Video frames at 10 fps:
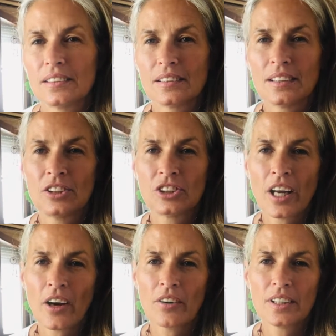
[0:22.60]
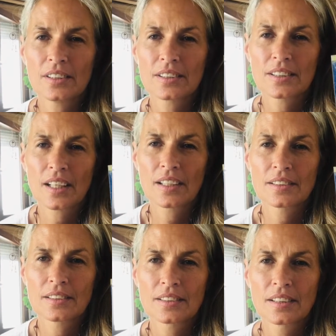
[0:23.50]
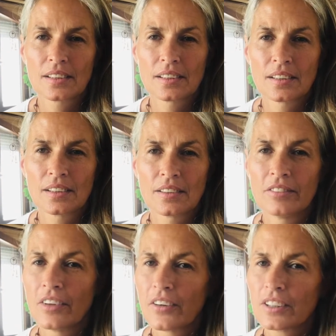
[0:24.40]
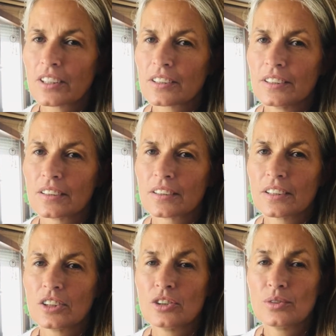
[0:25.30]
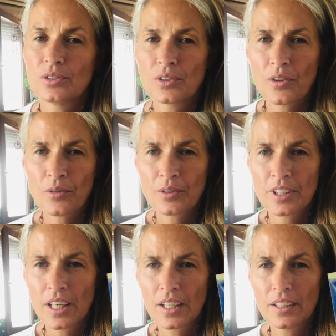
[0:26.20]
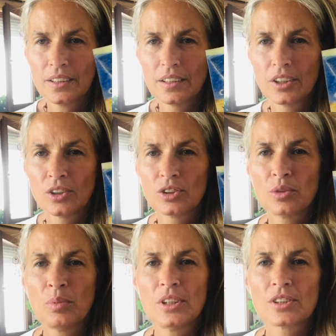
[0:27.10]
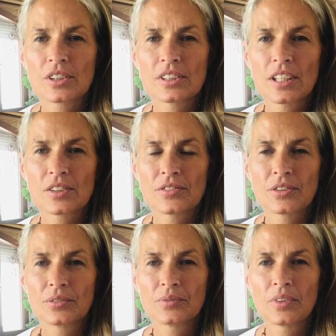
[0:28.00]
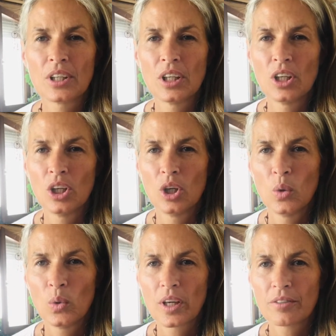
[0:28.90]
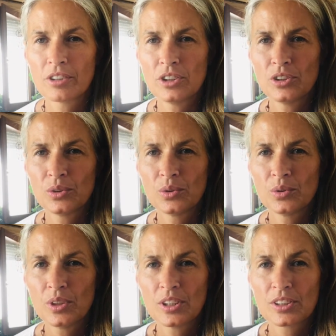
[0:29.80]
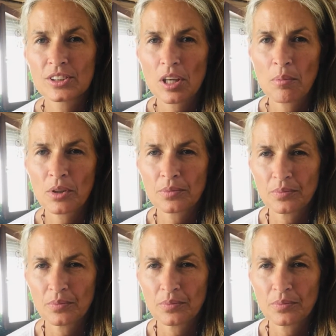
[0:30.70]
the Chariot says very clearly, use your third eye to be successful. Whatever you do, it's summer.